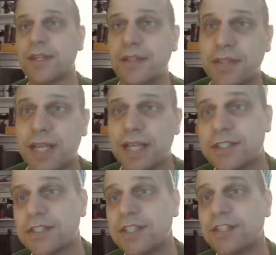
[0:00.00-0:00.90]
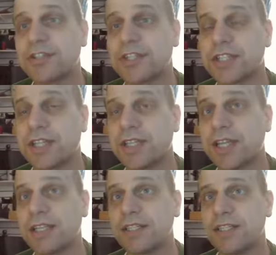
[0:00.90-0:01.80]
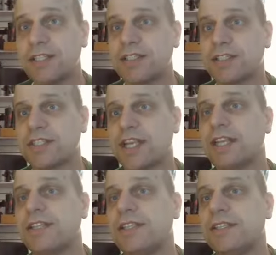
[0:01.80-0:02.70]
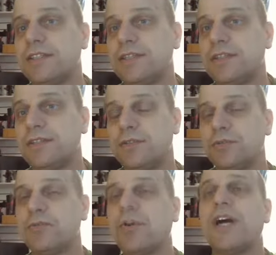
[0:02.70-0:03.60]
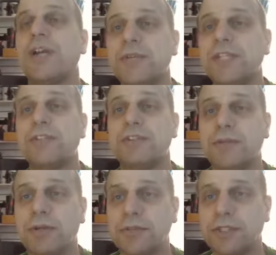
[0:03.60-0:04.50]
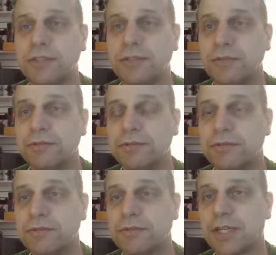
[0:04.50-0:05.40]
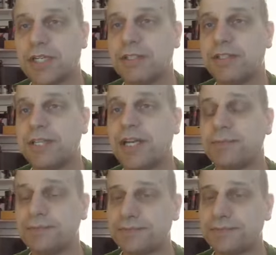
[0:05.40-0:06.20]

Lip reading: that's interesting, and that is exactly why we do what we do, right? Now,